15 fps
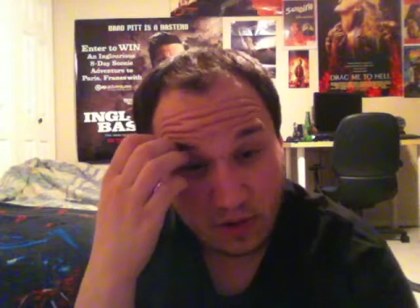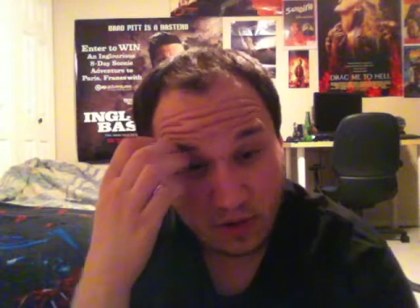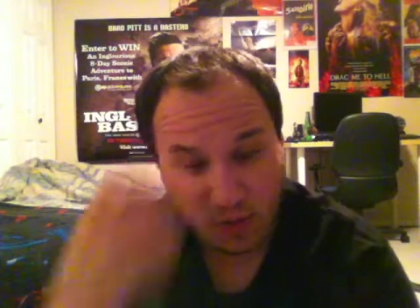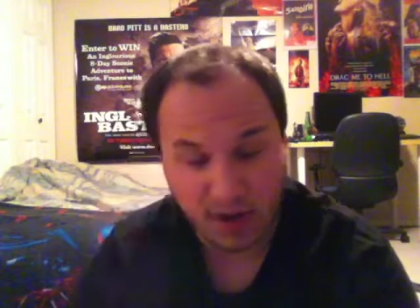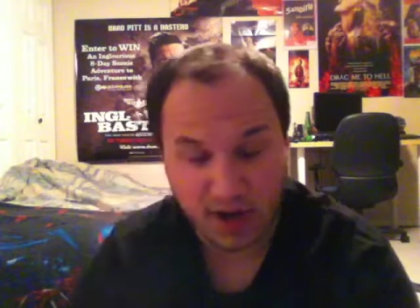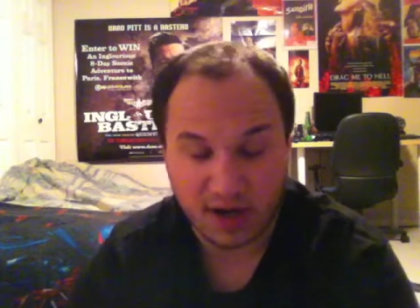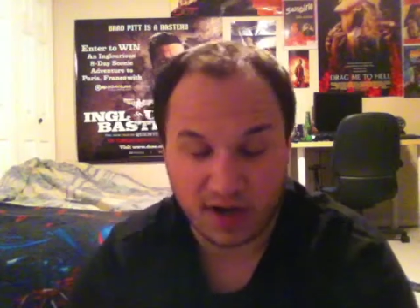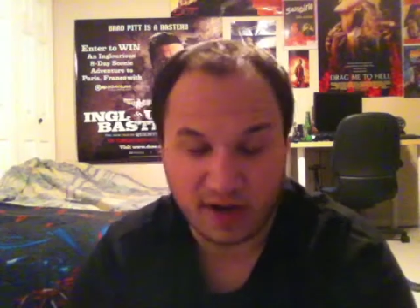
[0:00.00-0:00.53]

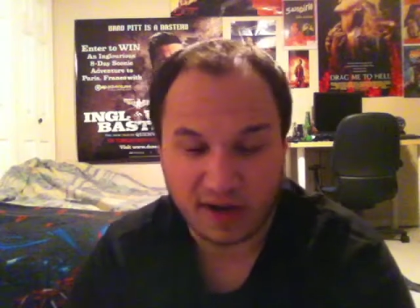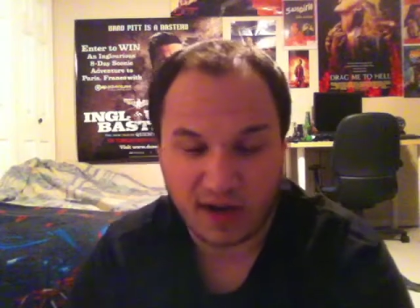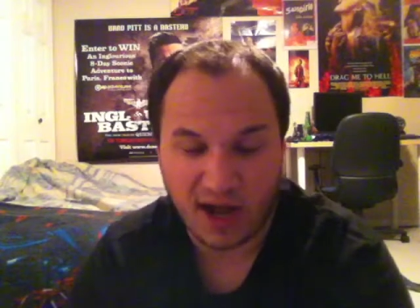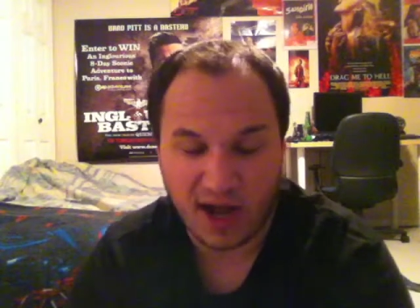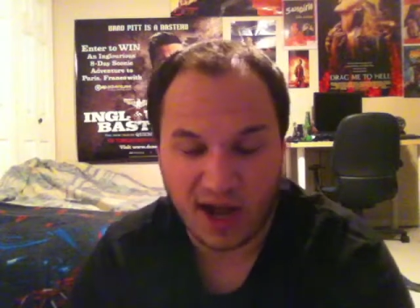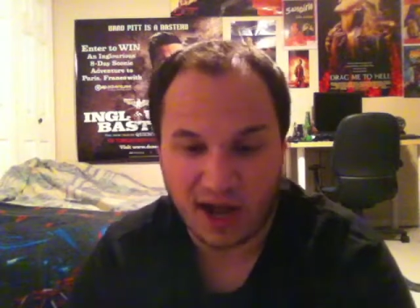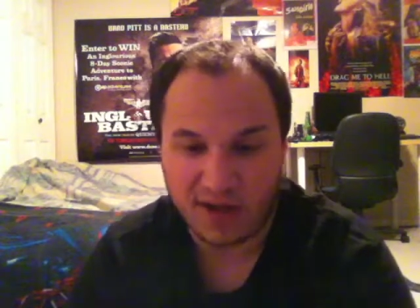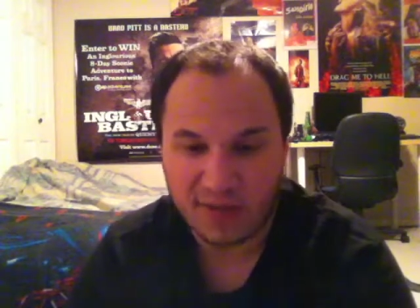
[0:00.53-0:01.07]
where
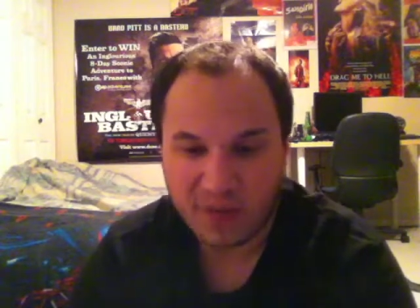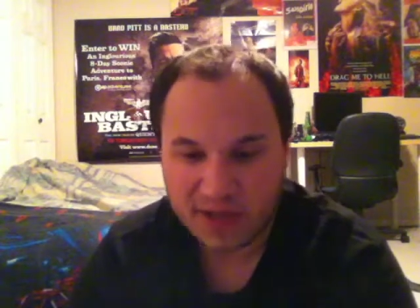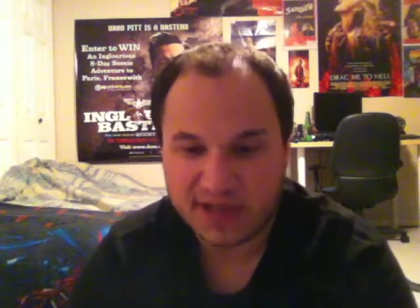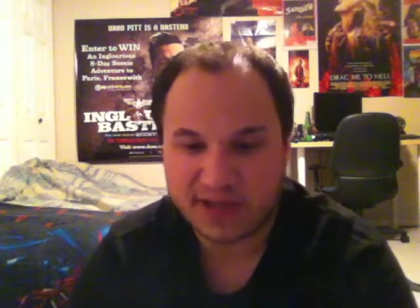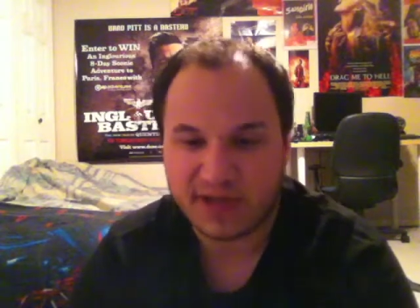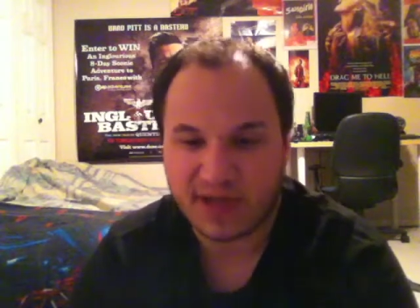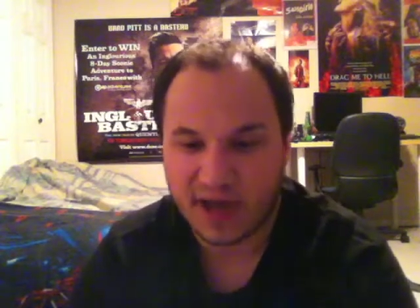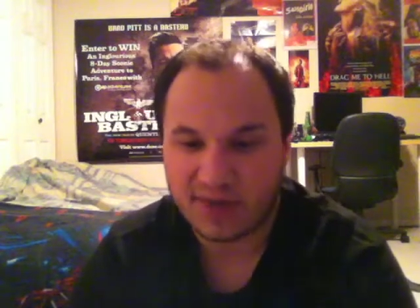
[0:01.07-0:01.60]
I
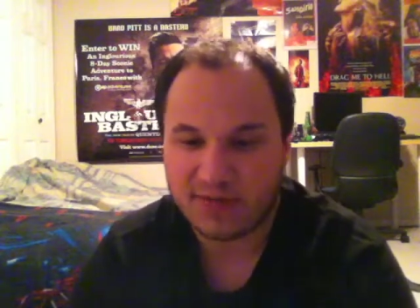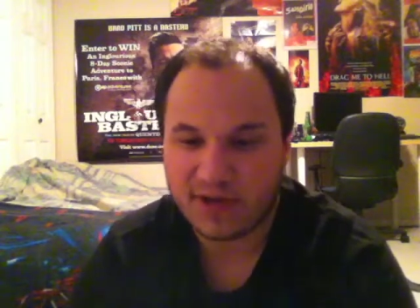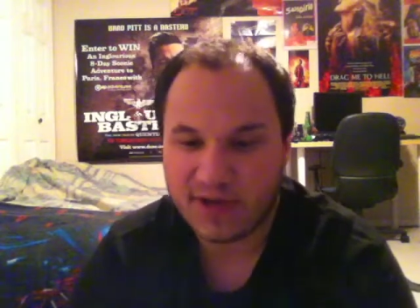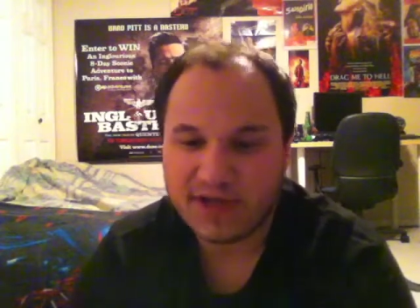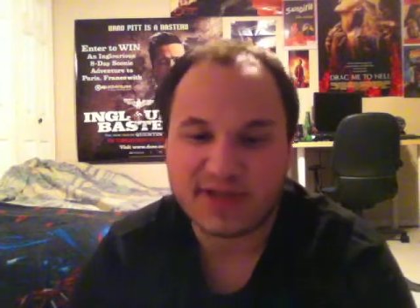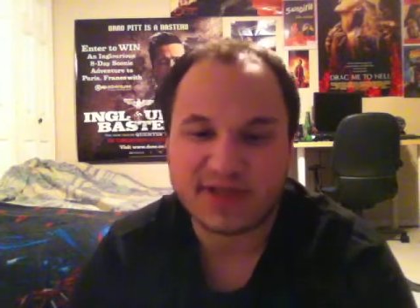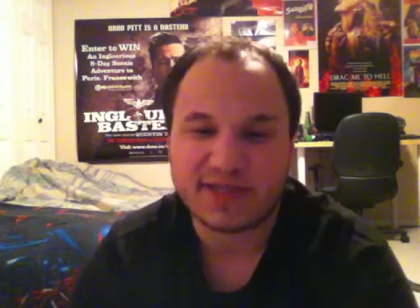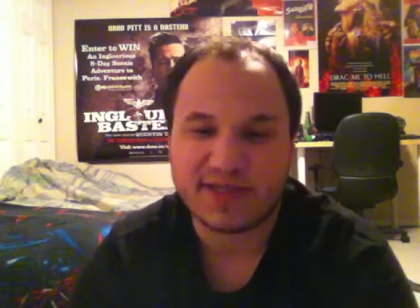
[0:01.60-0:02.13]
wanted
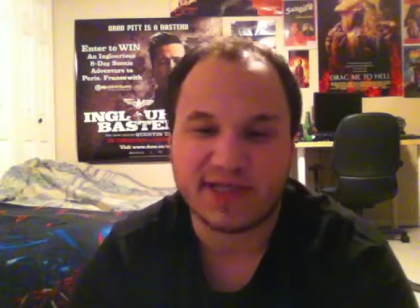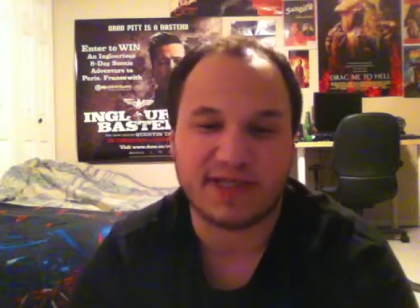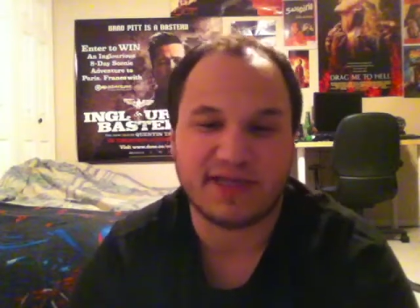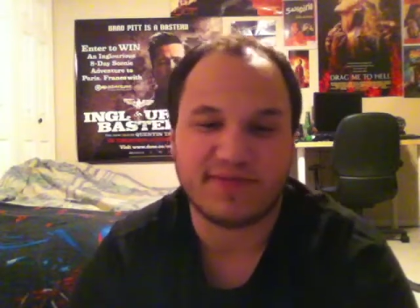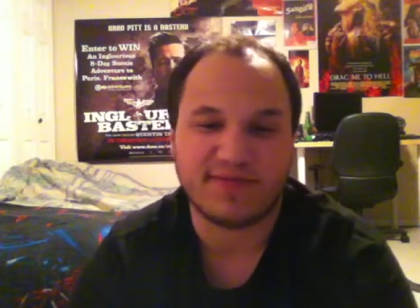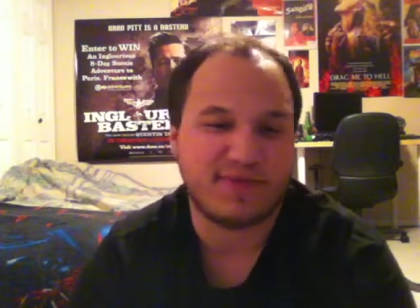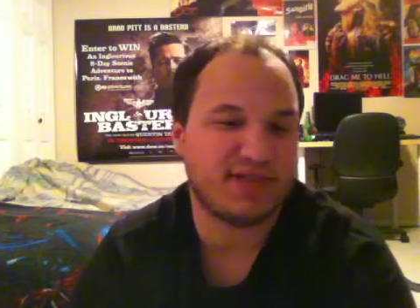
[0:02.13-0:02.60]
to see it,